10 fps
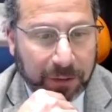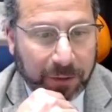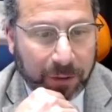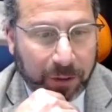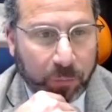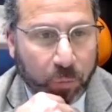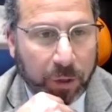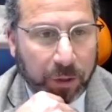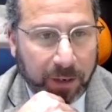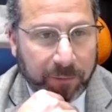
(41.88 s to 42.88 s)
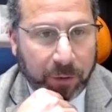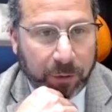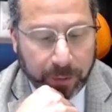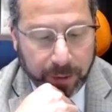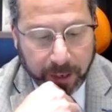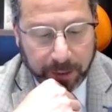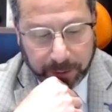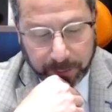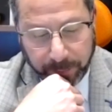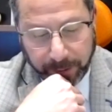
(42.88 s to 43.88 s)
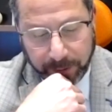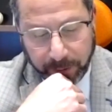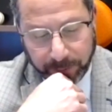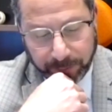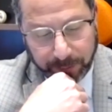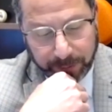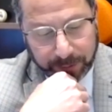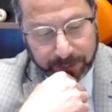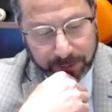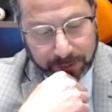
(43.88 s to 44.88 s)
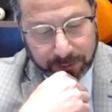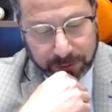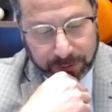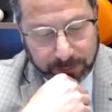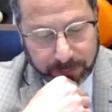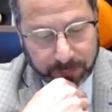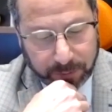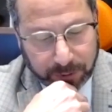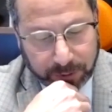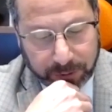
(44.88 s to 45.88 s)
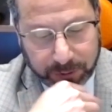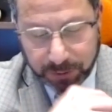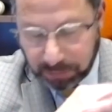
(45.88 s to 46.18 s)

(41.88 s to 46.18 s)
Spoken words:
on one level or another by COVID. This is